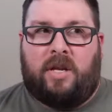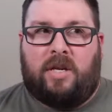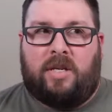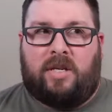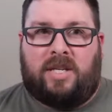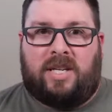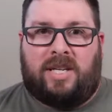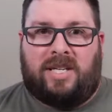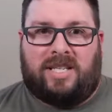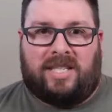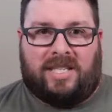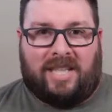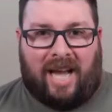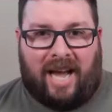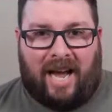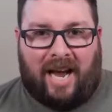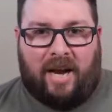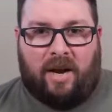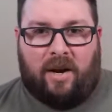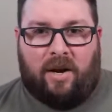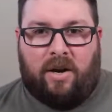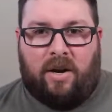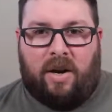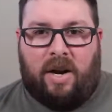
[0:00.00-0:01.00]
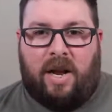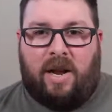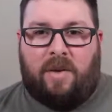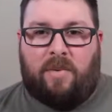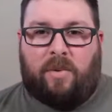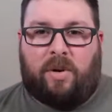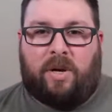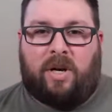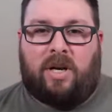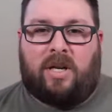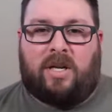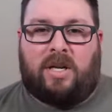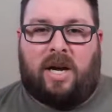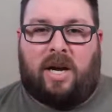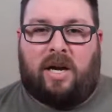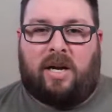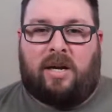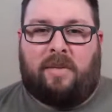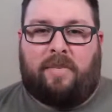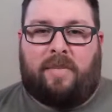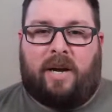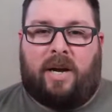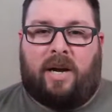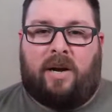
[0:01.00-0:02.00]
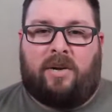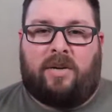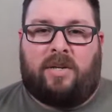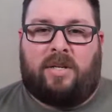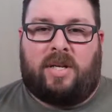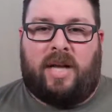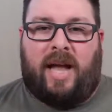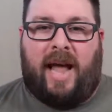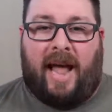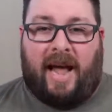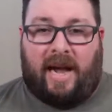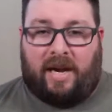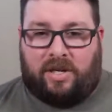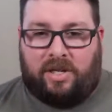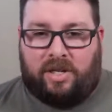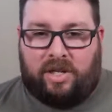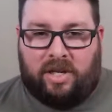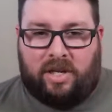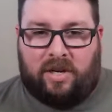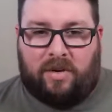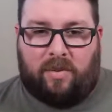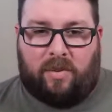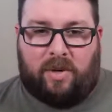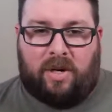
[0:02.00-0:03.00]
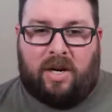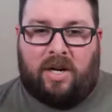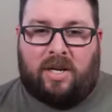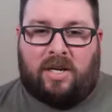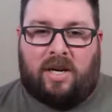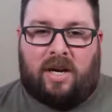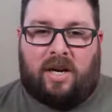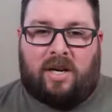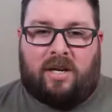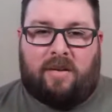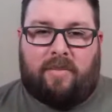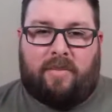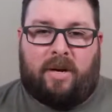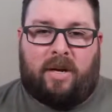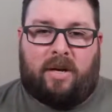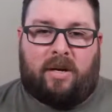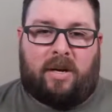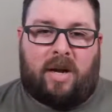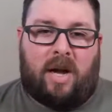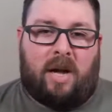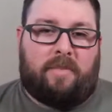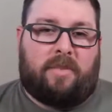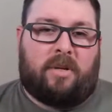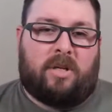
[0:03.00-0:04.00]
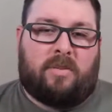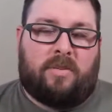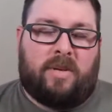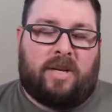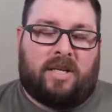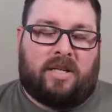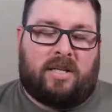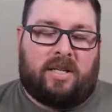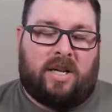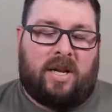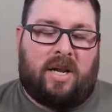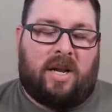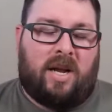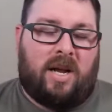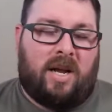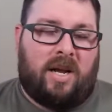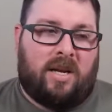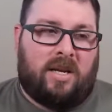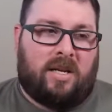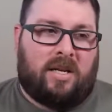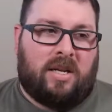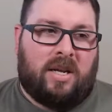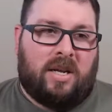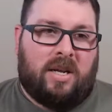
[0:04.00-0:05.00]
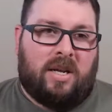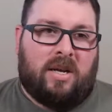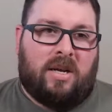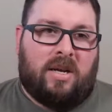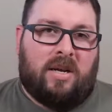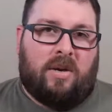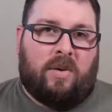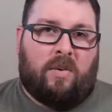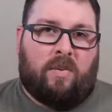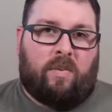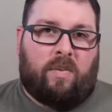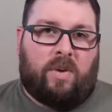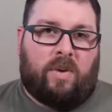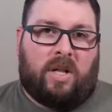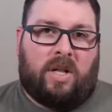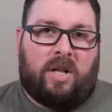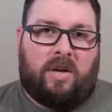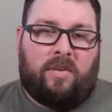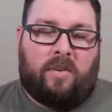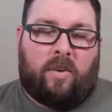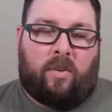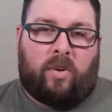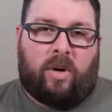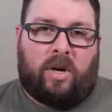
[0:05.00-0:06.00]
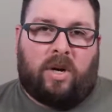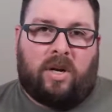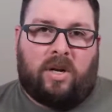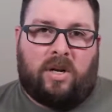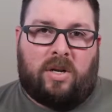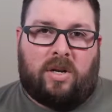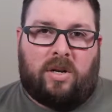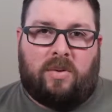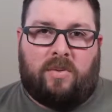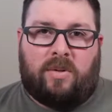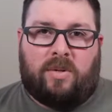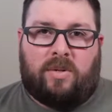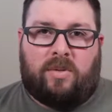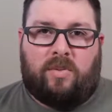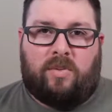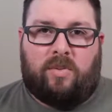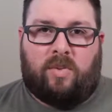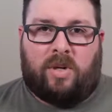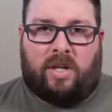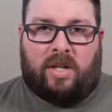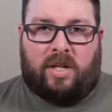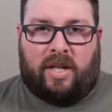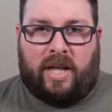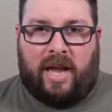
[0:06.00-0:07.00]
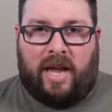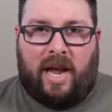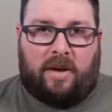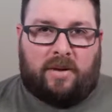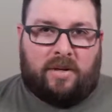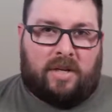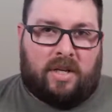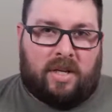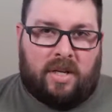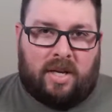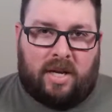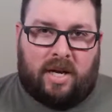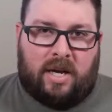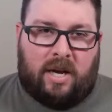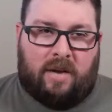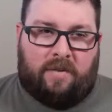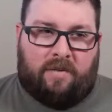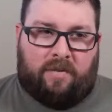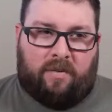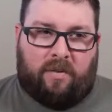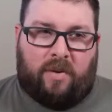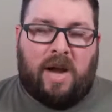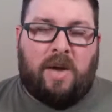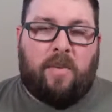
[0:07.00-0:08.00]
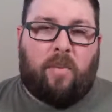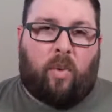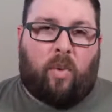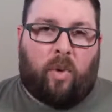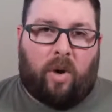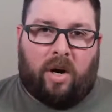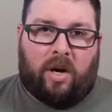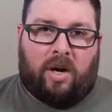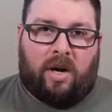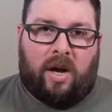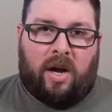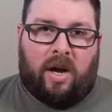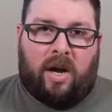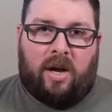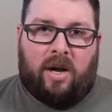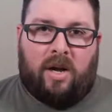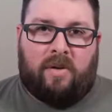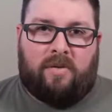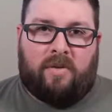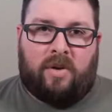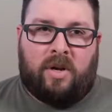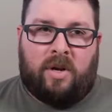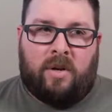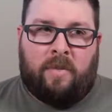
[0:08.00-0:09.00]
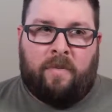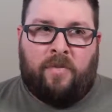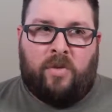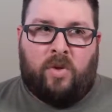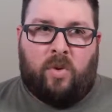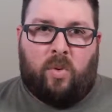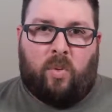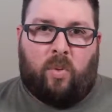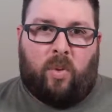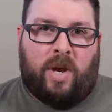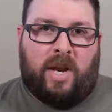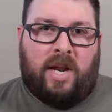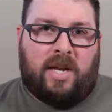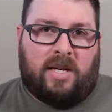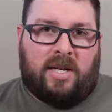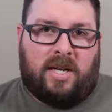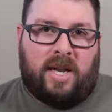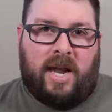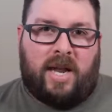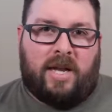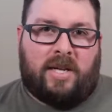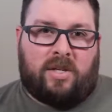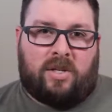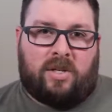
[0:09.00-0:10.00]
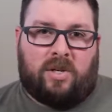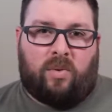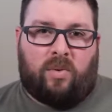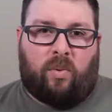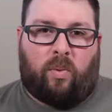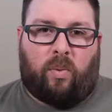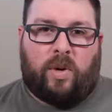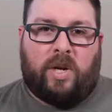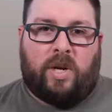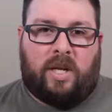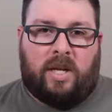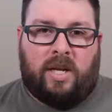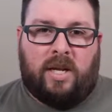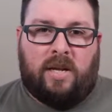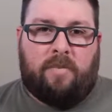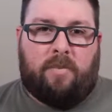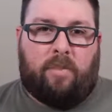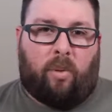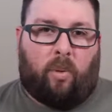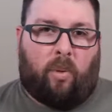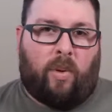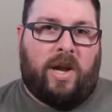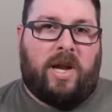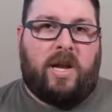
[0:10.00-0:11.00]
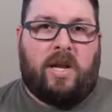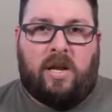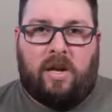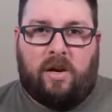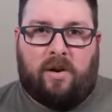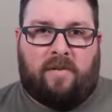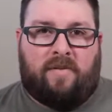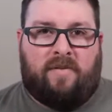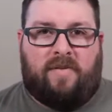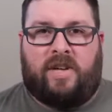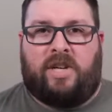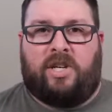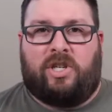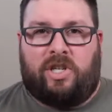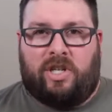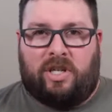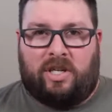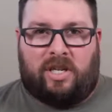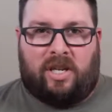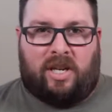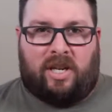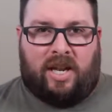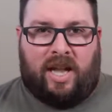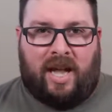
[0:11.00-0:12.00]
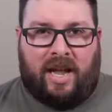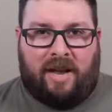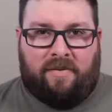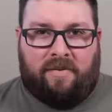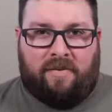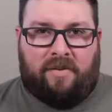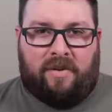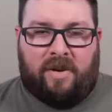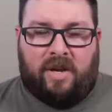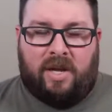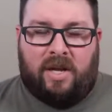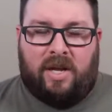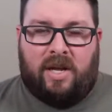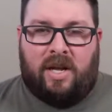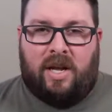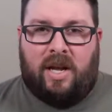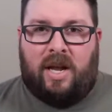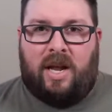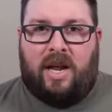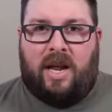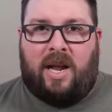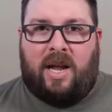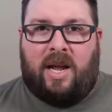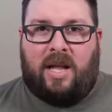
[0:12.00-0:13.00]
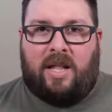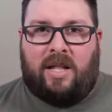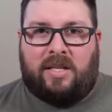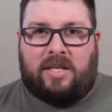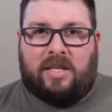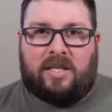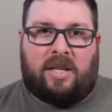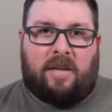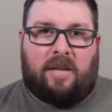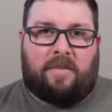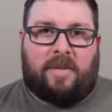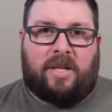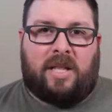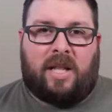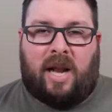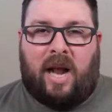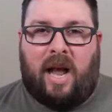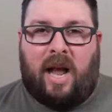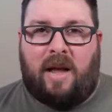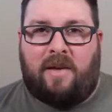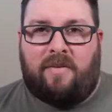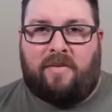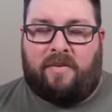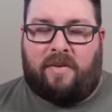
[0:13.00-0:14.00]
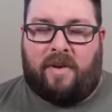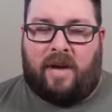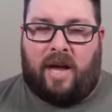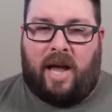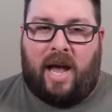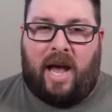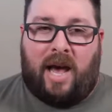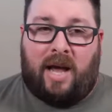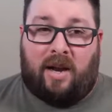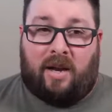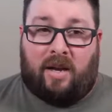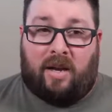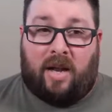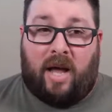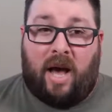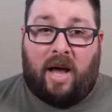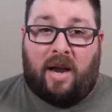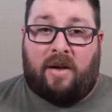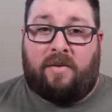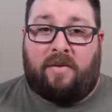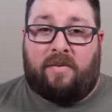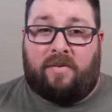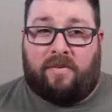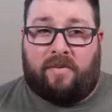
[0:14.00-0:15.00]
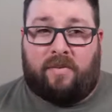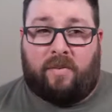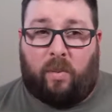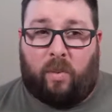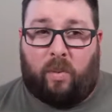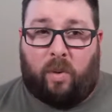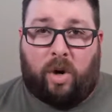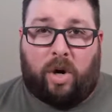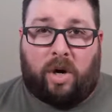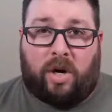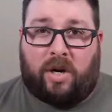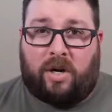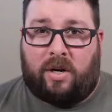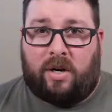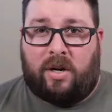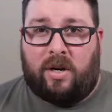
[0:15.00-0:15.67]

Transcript: desire, and we're going to talk about action, and we're going to talk about accomplishments. And really what we're going to do is lay out a framework of what it takes to really bring your vision to life. And this is something that I've had a lot of work,